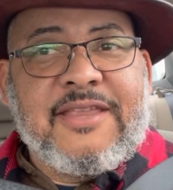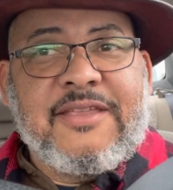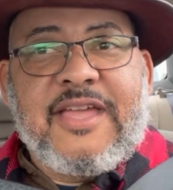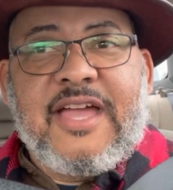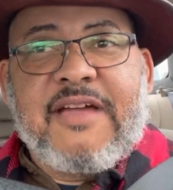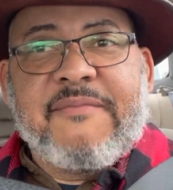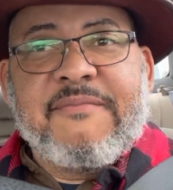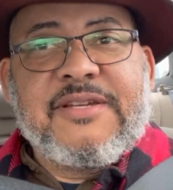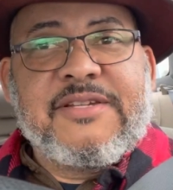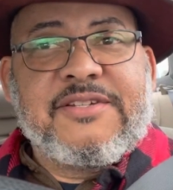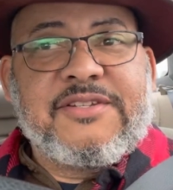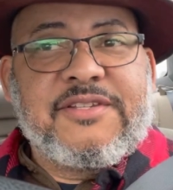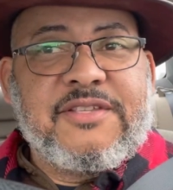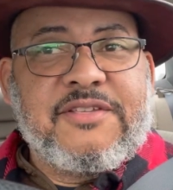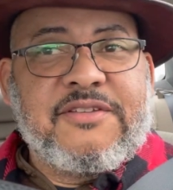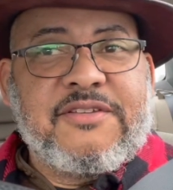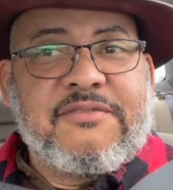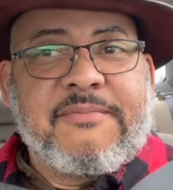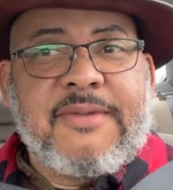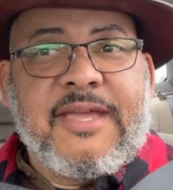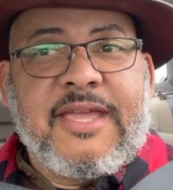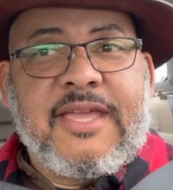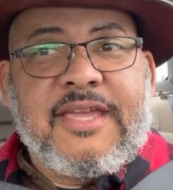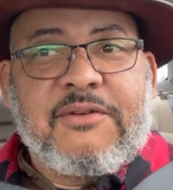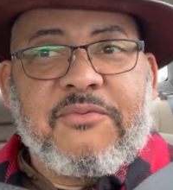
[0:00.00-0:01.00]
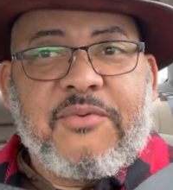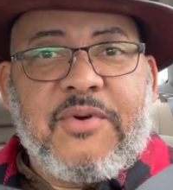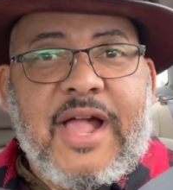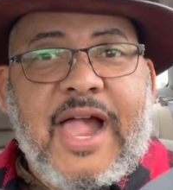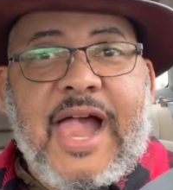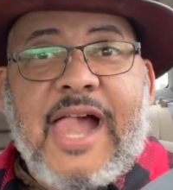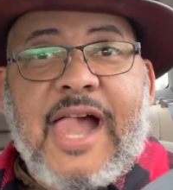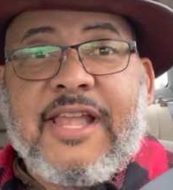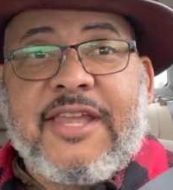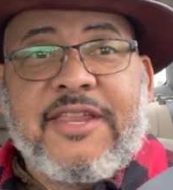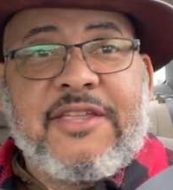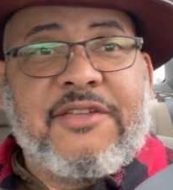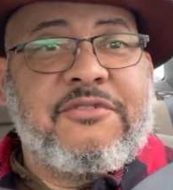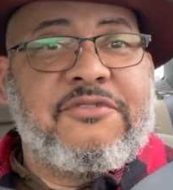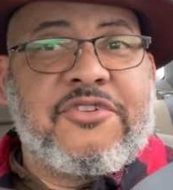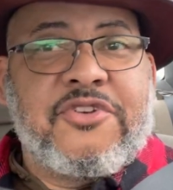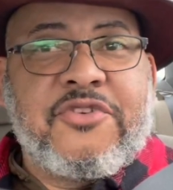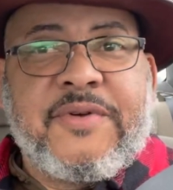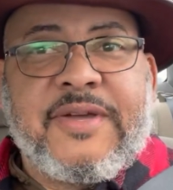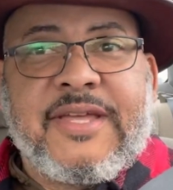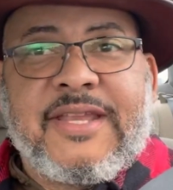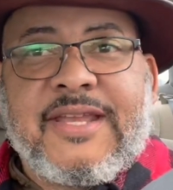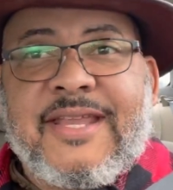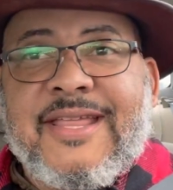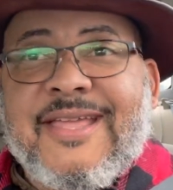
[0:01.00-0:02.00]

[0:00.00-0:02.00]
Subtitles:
much do you make? Well, how do you do it?